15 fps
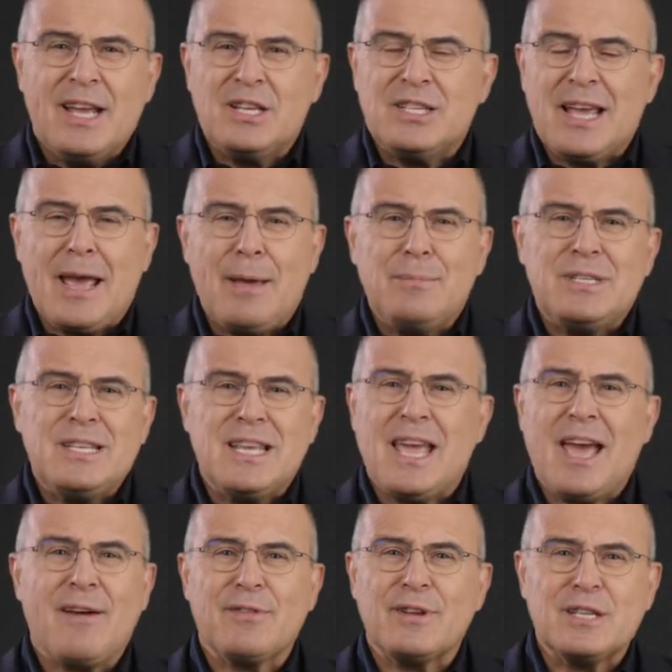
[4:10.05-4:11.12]
into empty
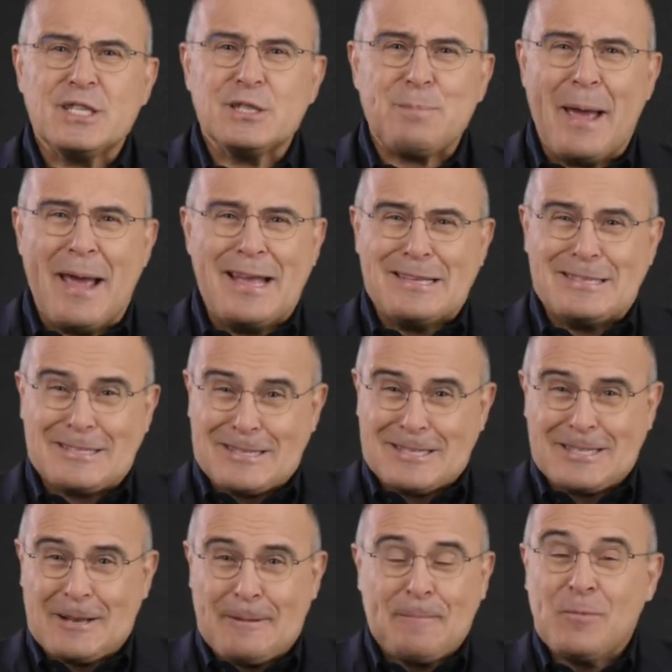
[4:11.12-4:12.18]
cavernous
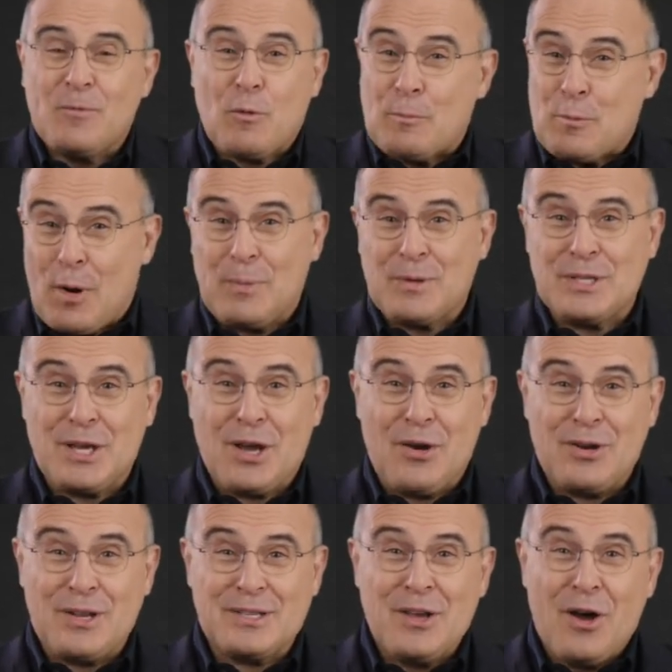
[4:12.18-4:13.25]
spaces, and for property
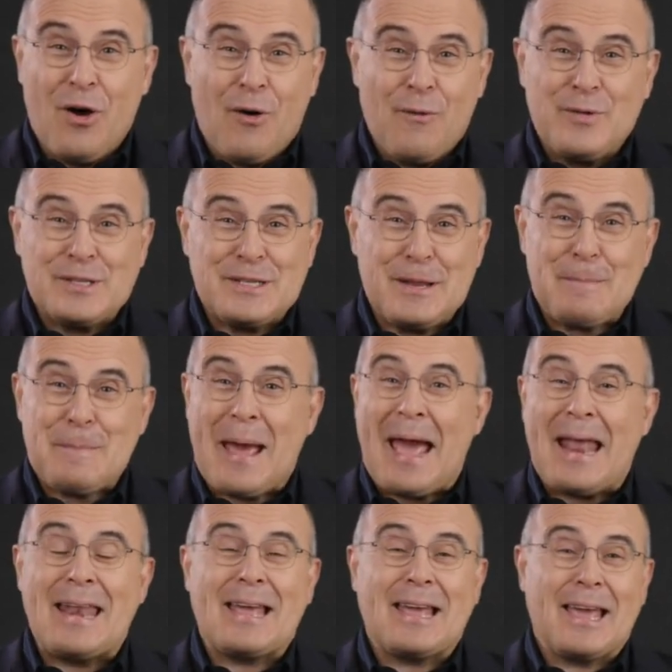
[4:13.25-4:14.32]
owners obviously
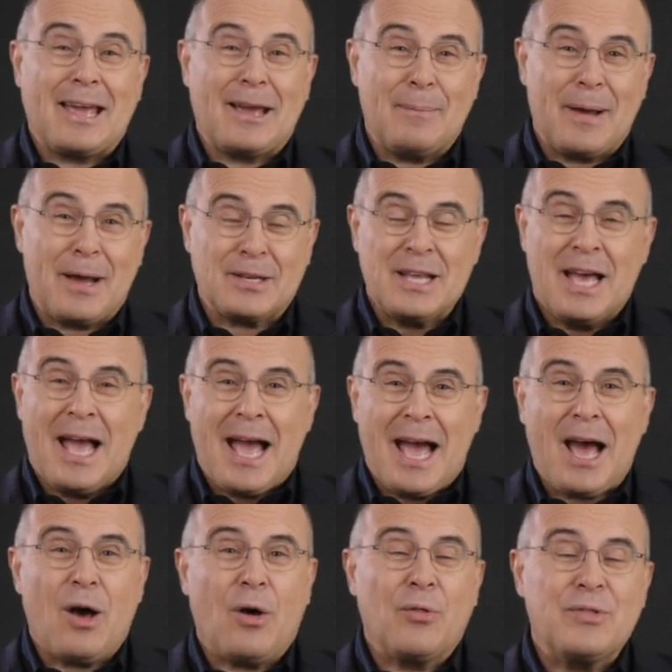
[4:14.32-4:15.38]
panicking about
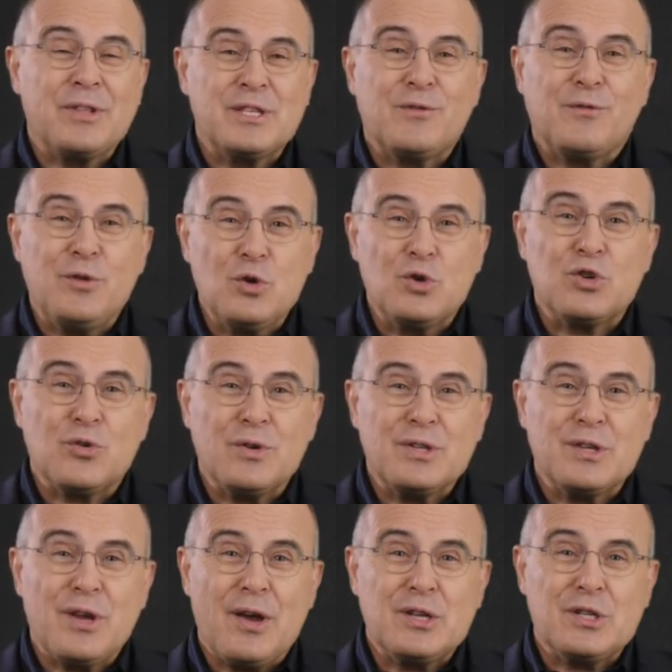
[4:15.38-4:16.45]
how this future
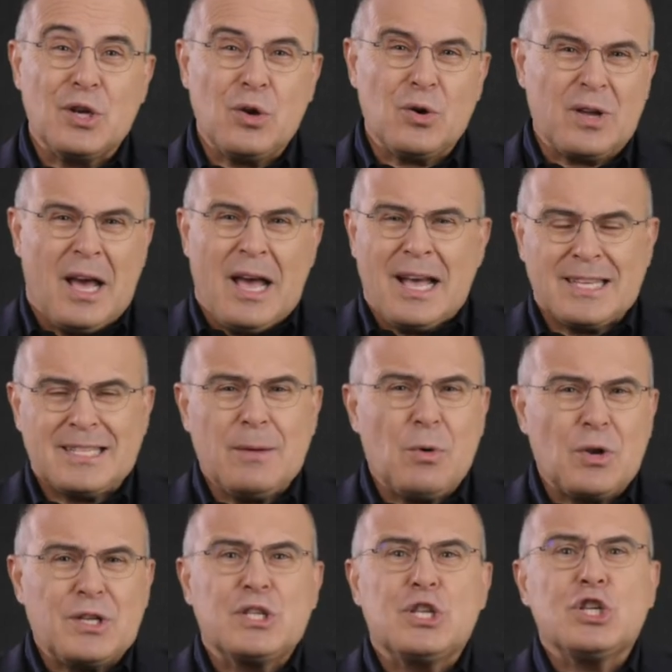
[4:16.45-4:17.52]
is going to look. A
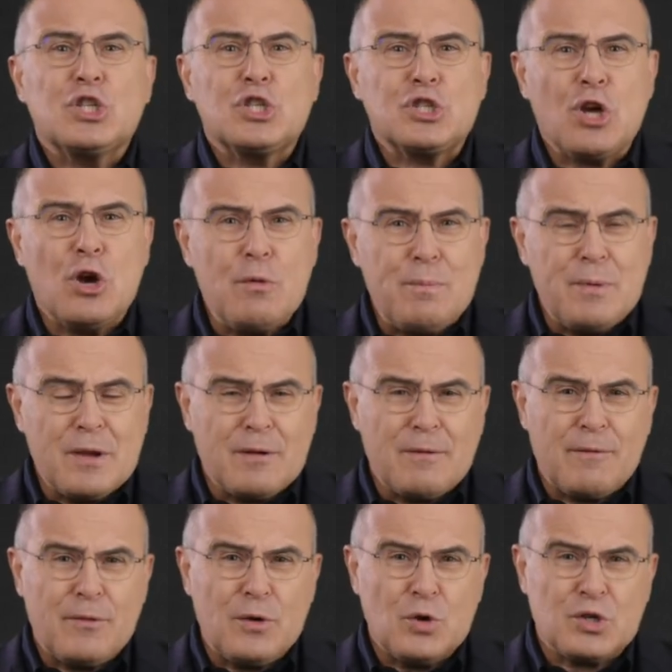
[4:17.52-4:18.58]
somewhat dystopian
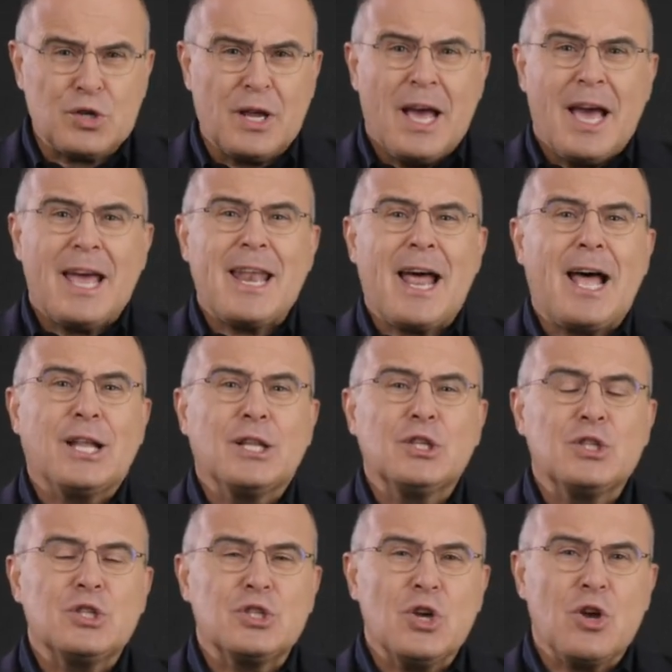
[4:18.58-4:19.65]
future, an
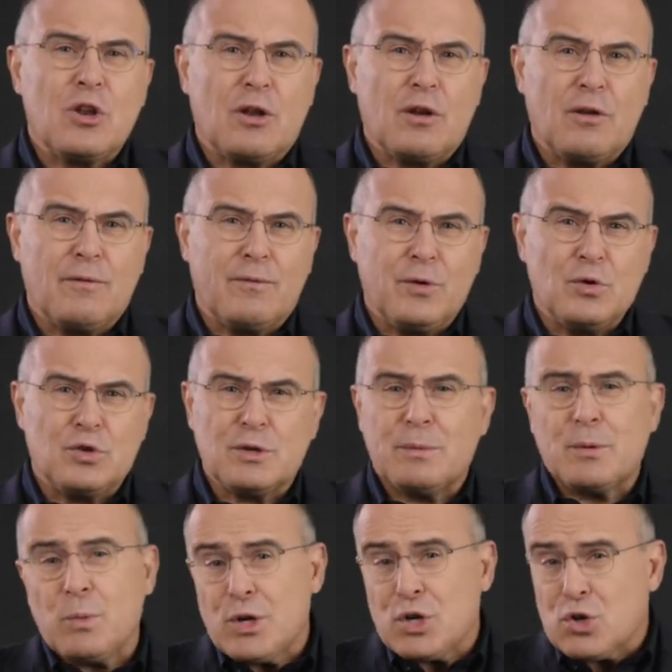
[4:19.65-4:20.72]
uncertain future.
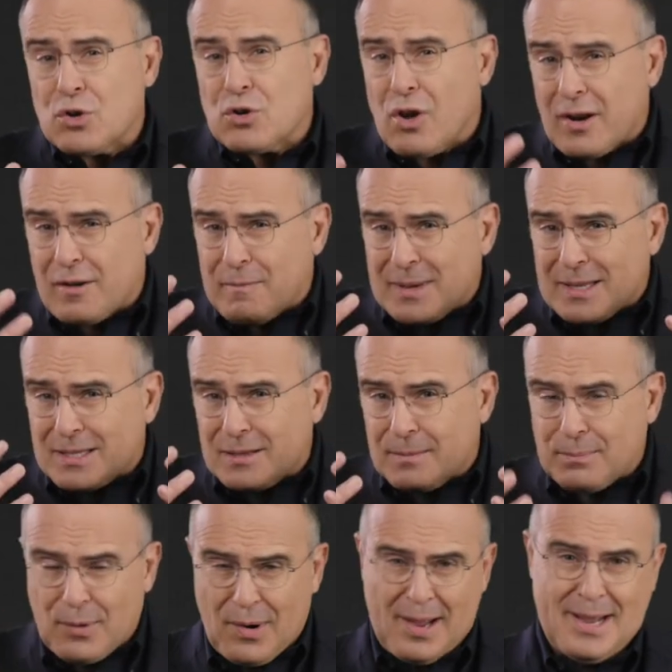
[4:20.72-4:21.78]
But we should not have been
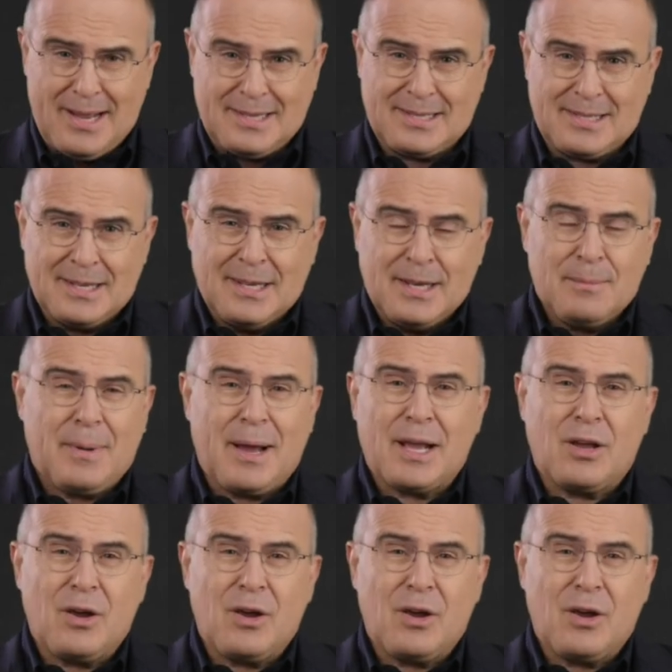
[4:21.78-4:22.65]
surprised by